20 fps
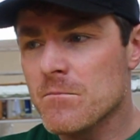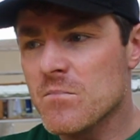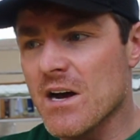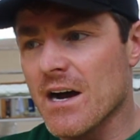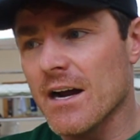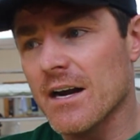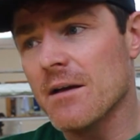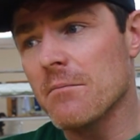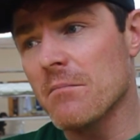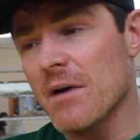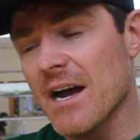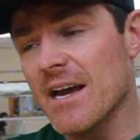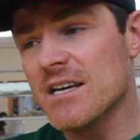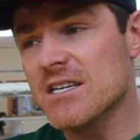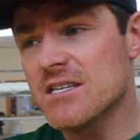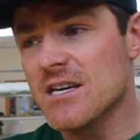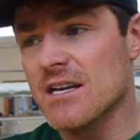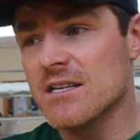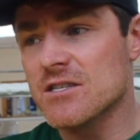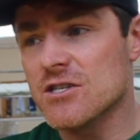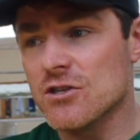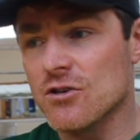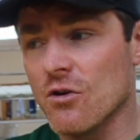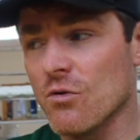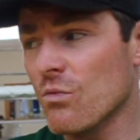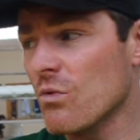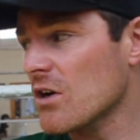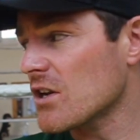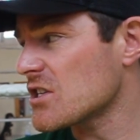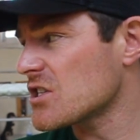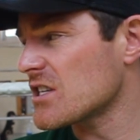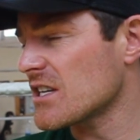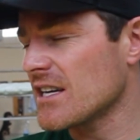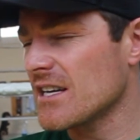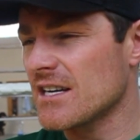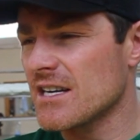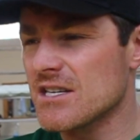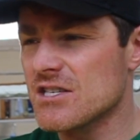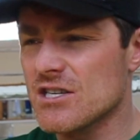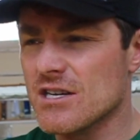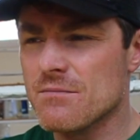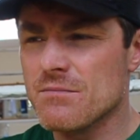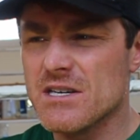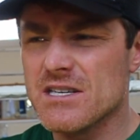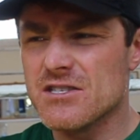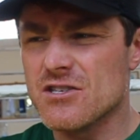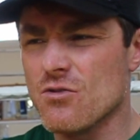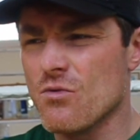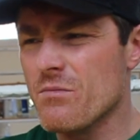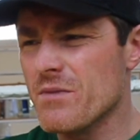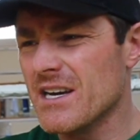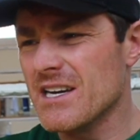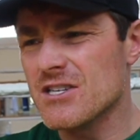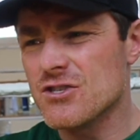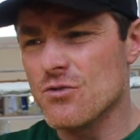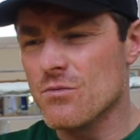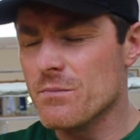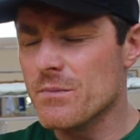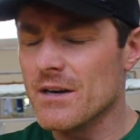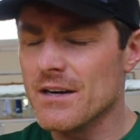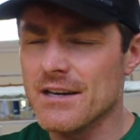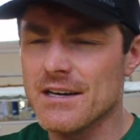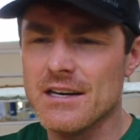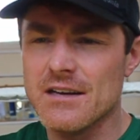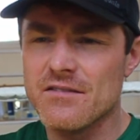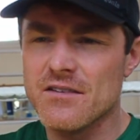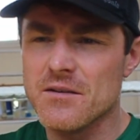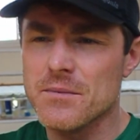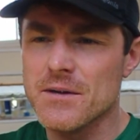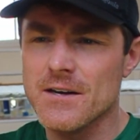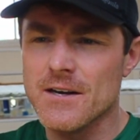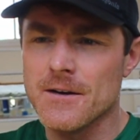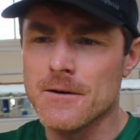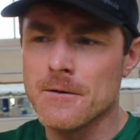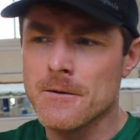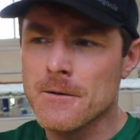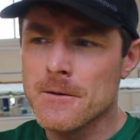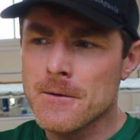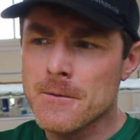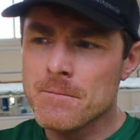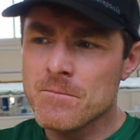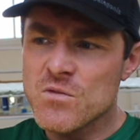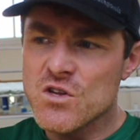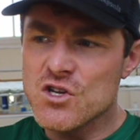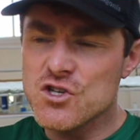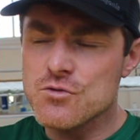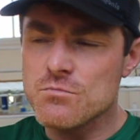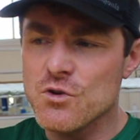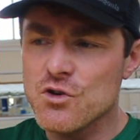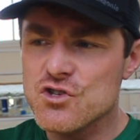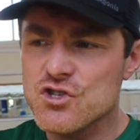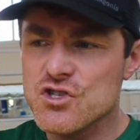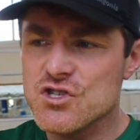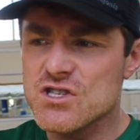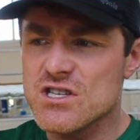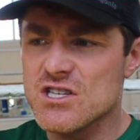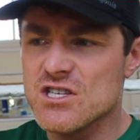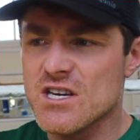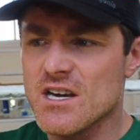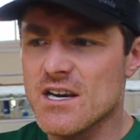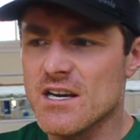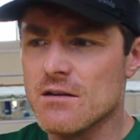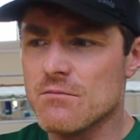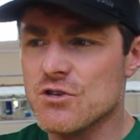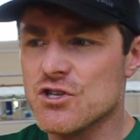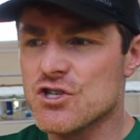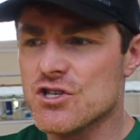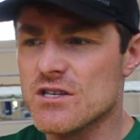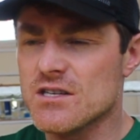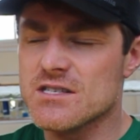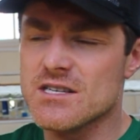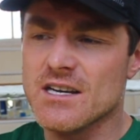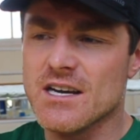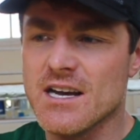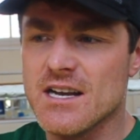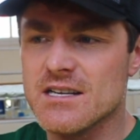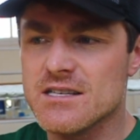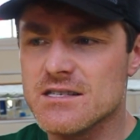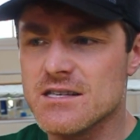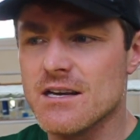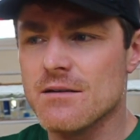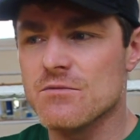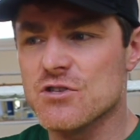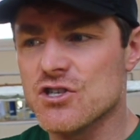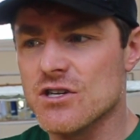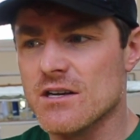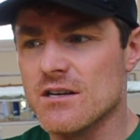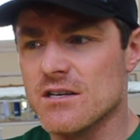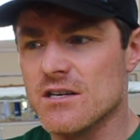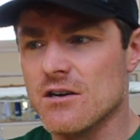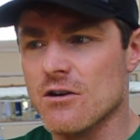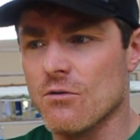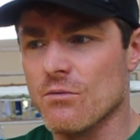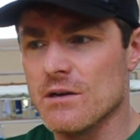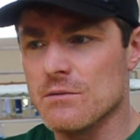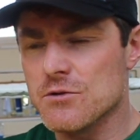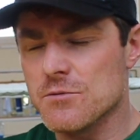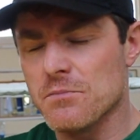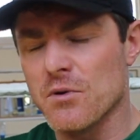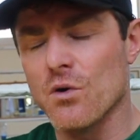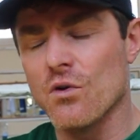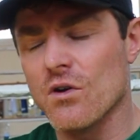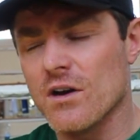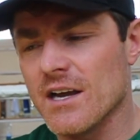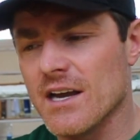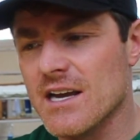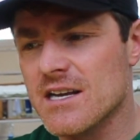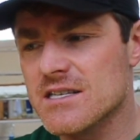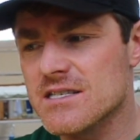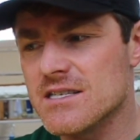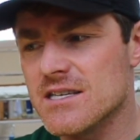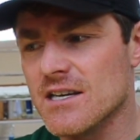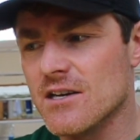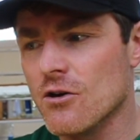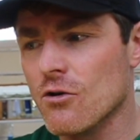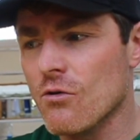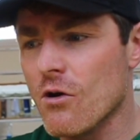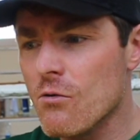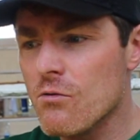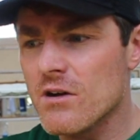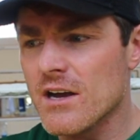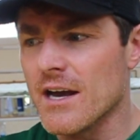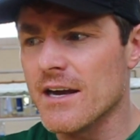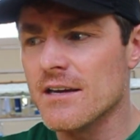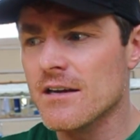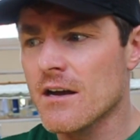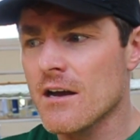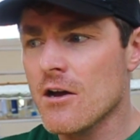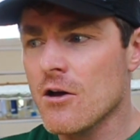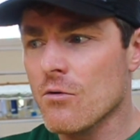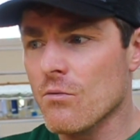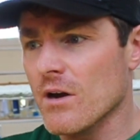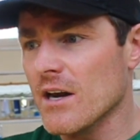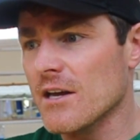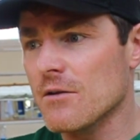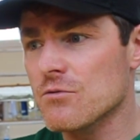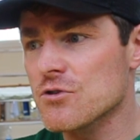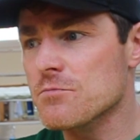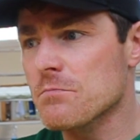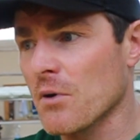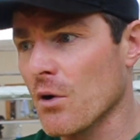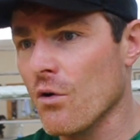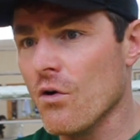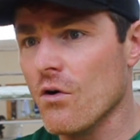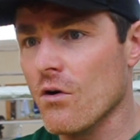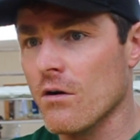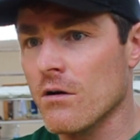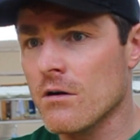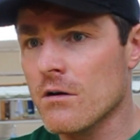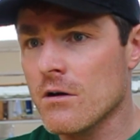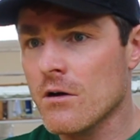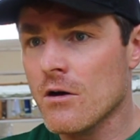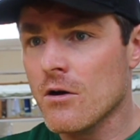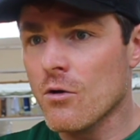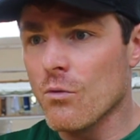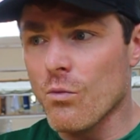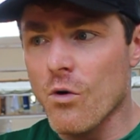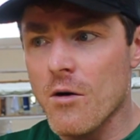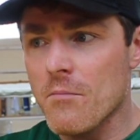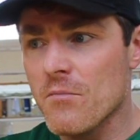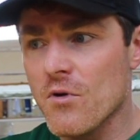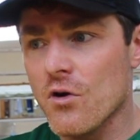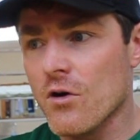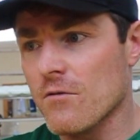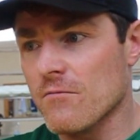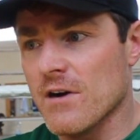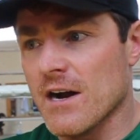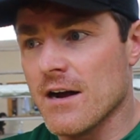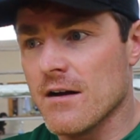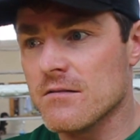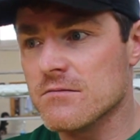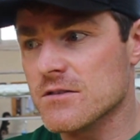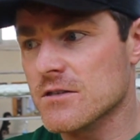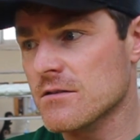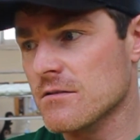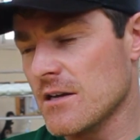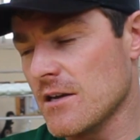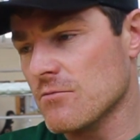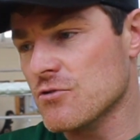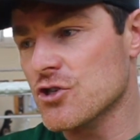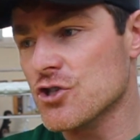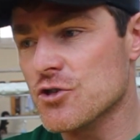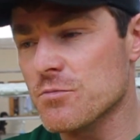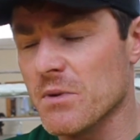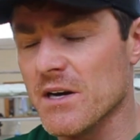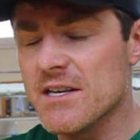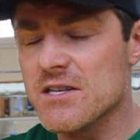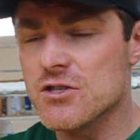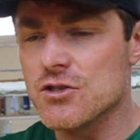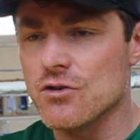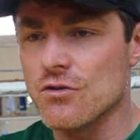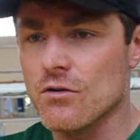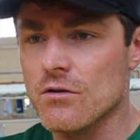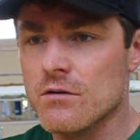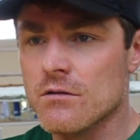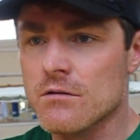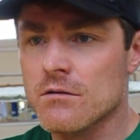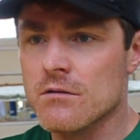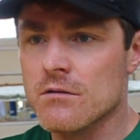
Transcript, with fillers: And in my sense, you know, what I see in the gym, he's, un he's unbelievable, and as much as they say he was shit against him, shit, you know, he was poor against Teo. Okay, well, he was poor. One more round, it was a split draw.